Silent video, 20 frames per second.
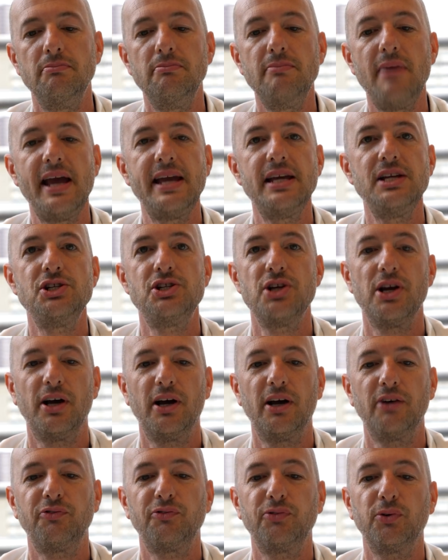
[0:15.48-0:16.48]

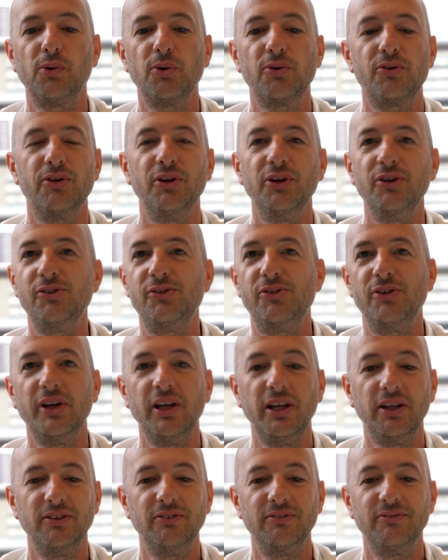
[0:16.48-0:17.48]
major forces
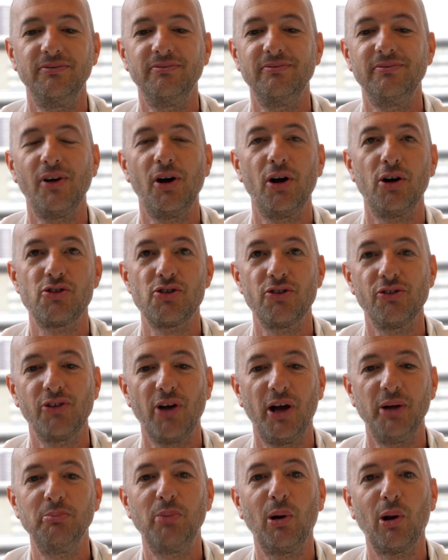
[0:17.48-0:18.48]
in
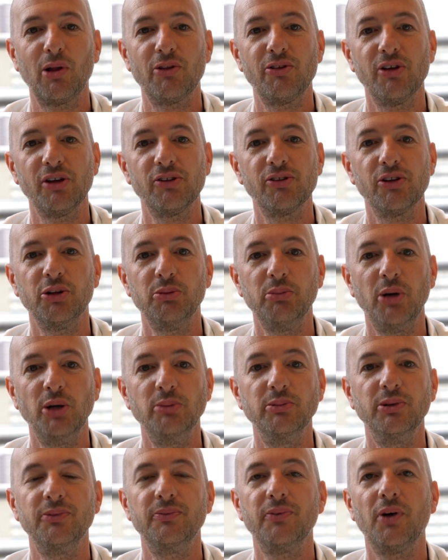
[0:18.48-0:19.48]
Argentine politics at the
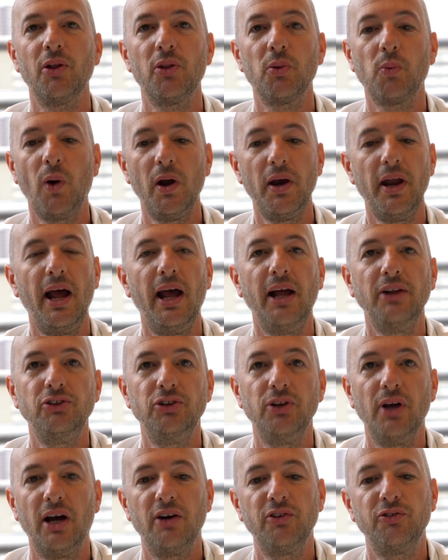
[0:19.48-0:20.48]
moment. On the one hand,
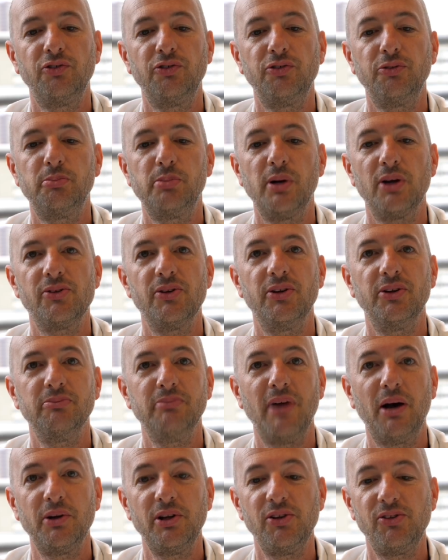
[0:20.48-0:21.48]
you have President
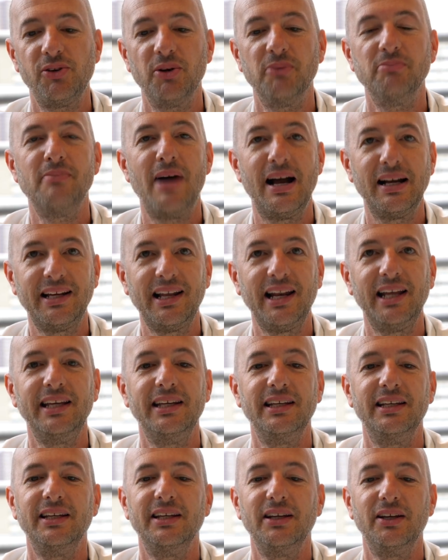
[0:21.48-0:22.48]
Mauricio Macri,
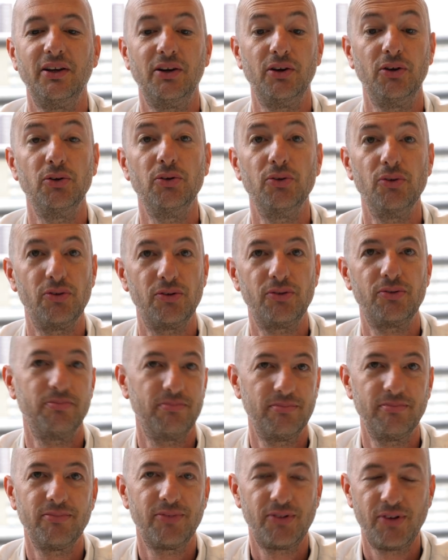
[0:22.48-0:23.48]
who's
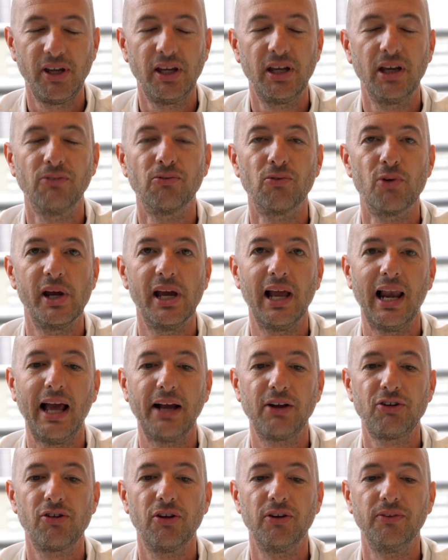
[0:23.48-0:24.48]
seeking
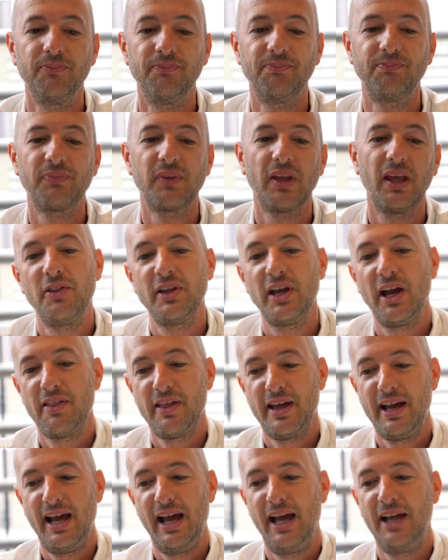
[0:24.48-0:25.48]
re-election. On the
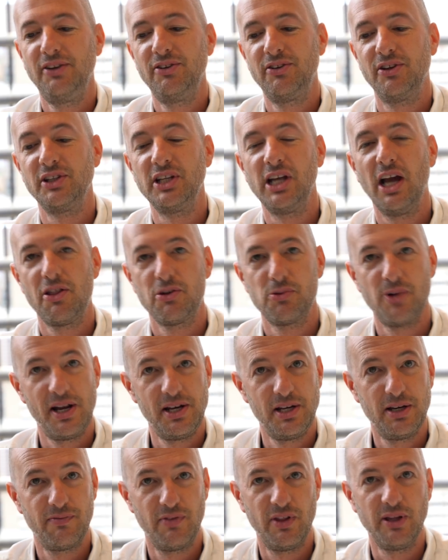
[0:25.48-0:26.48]
other hand, at the other
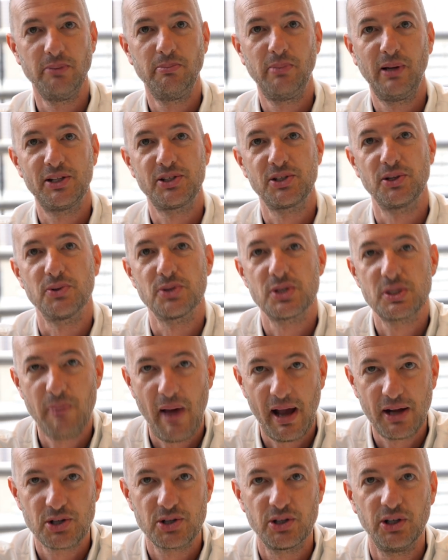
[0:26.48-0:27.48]
end of the political
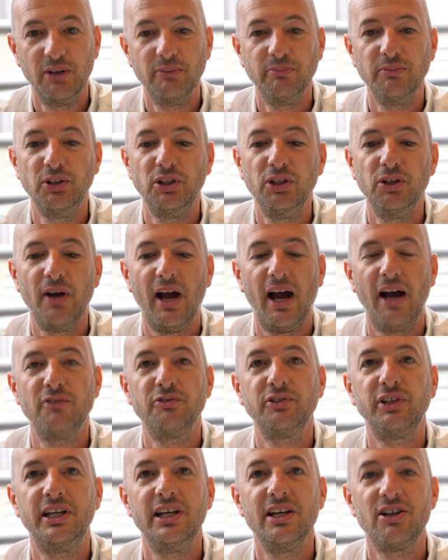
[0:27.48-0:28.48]
spectrum, you
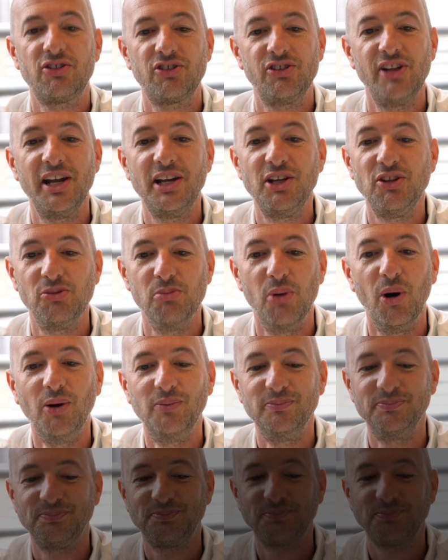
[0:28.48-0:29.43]
have Kirchnerismo.